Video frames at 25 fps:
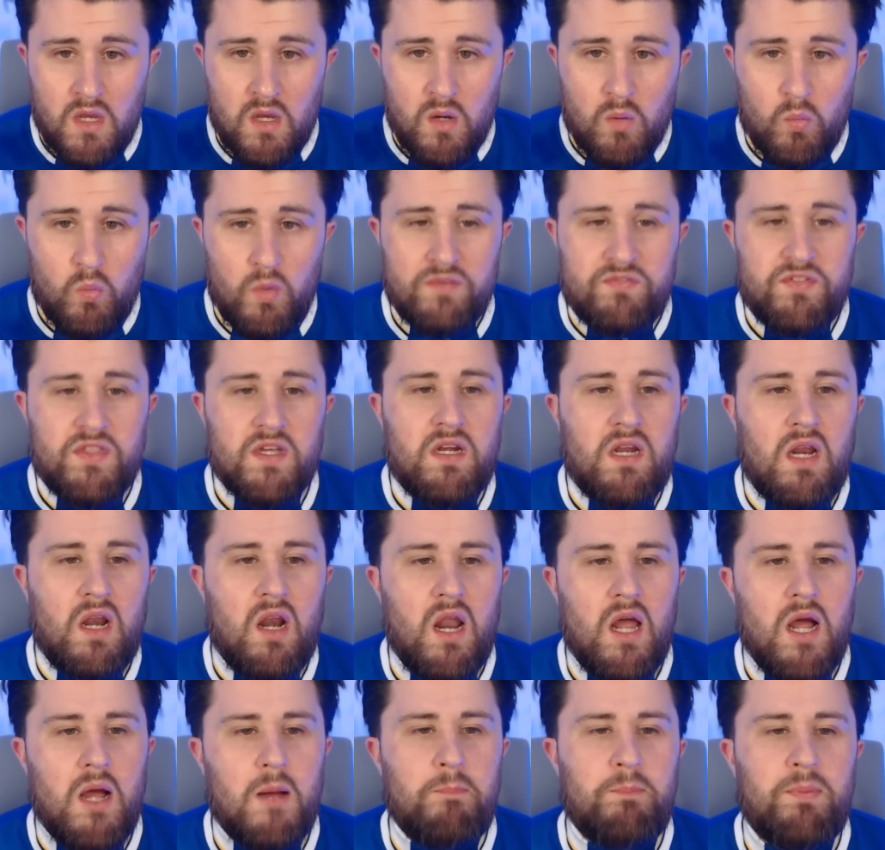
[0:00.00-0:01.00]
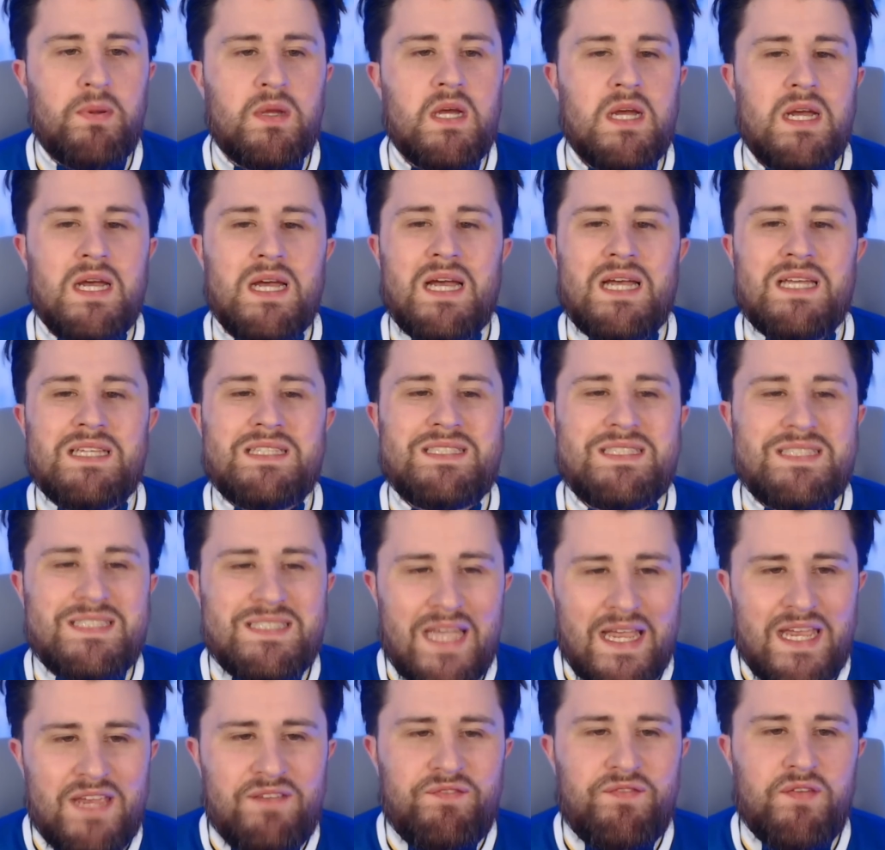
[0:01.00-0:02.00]
with the club
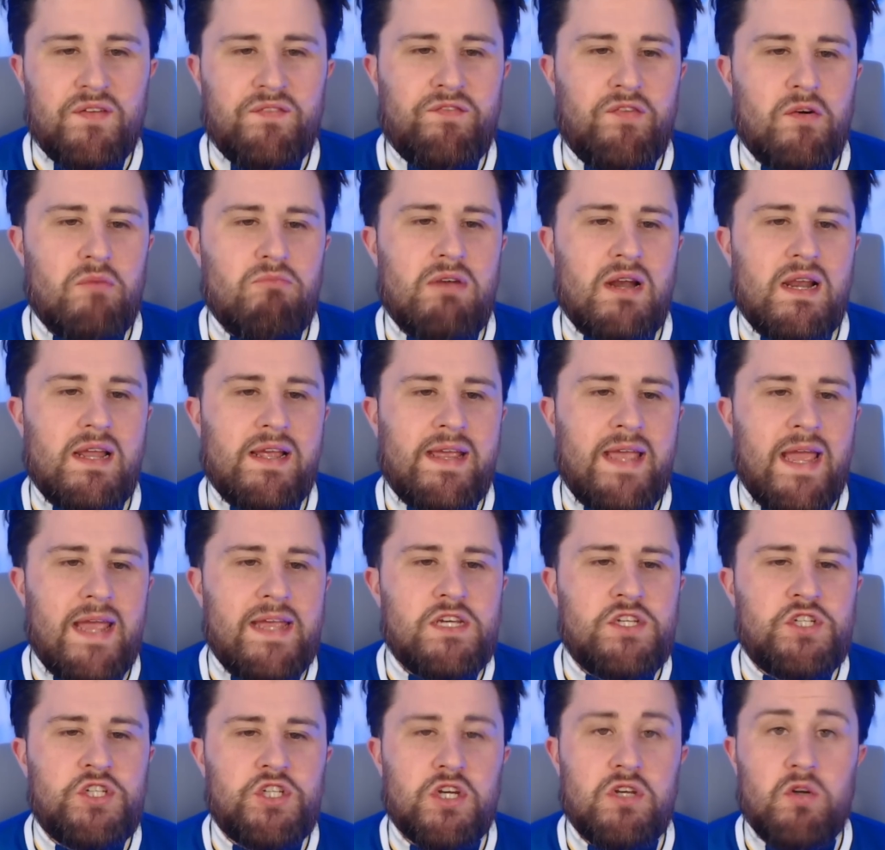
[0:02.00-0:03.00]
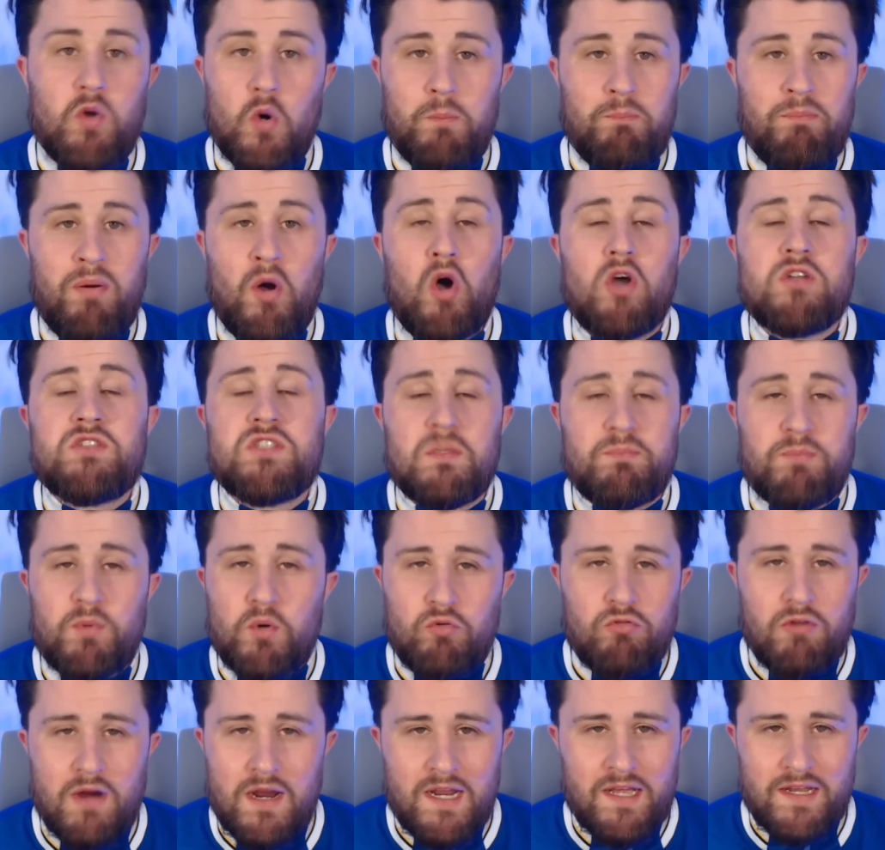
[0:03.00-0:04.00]
safe from relegation, or
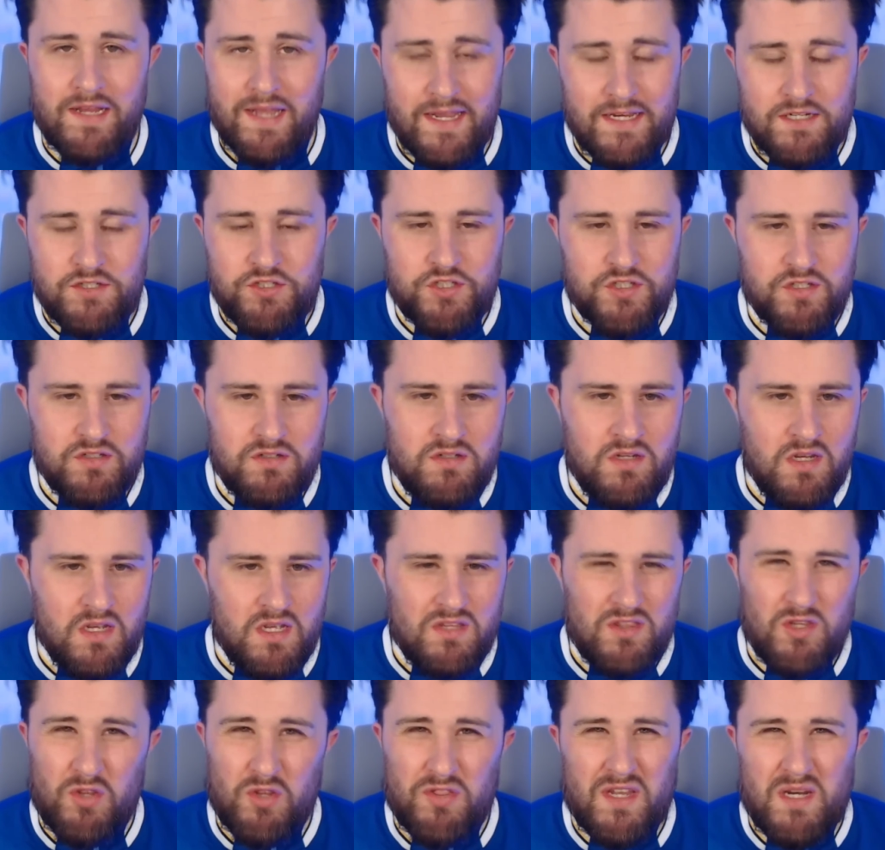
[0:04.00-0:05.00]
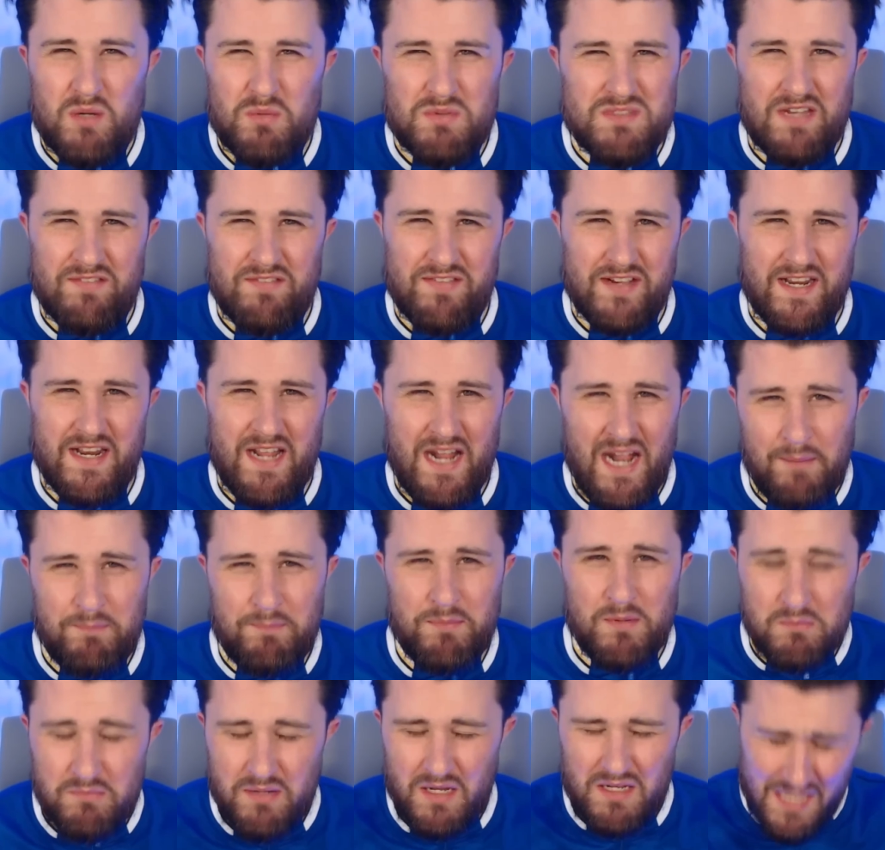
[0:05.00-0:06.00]
possible relegation, not that it was ever going to
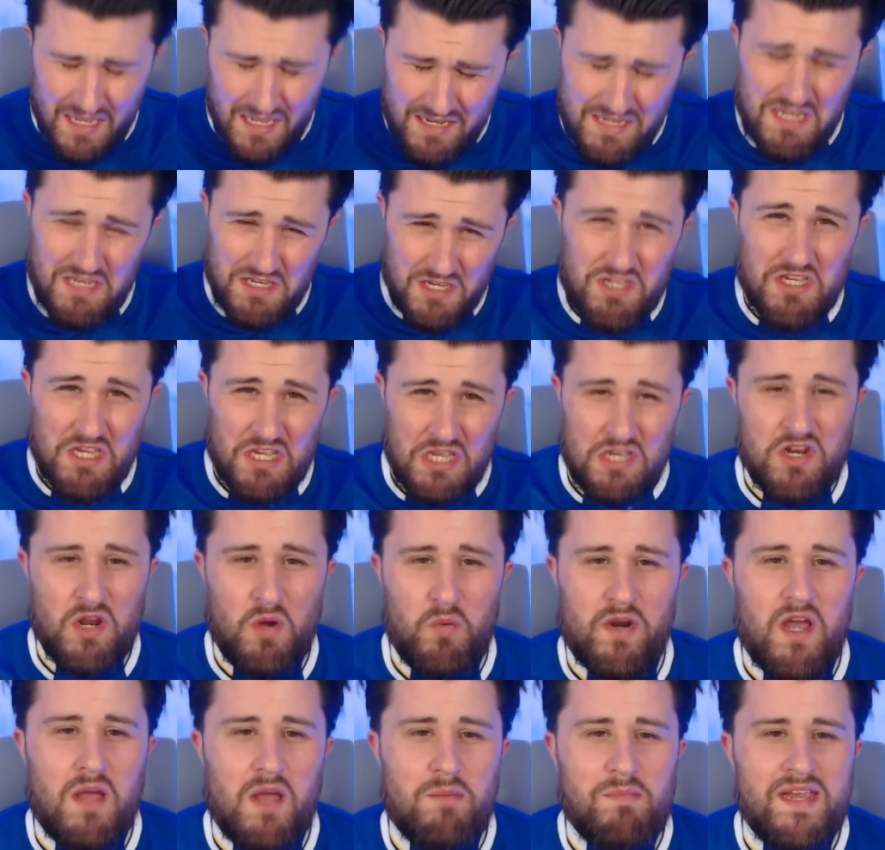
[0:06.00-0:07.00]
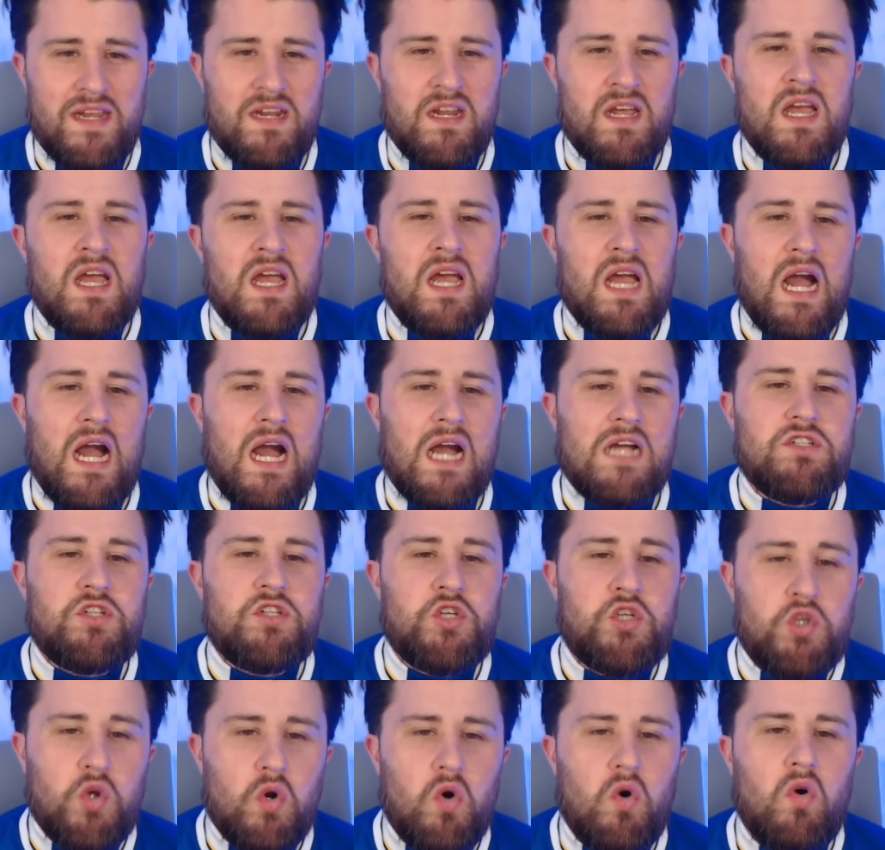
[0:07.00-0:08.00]
happen, but yeah, you know what I mean.
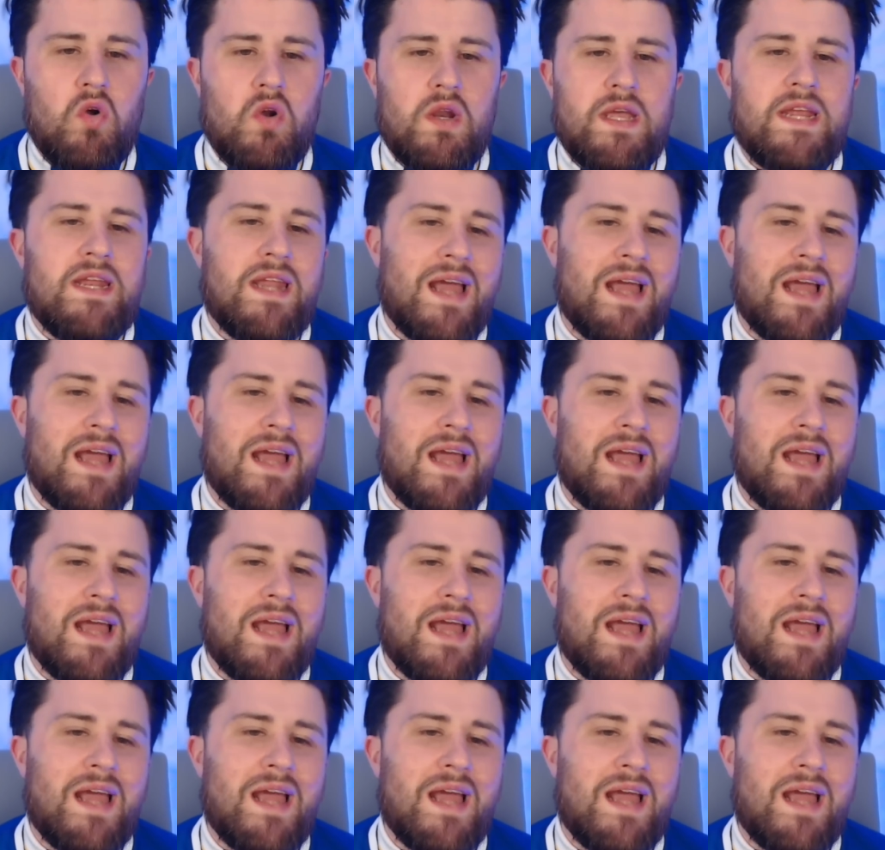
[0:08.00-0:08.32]
Surely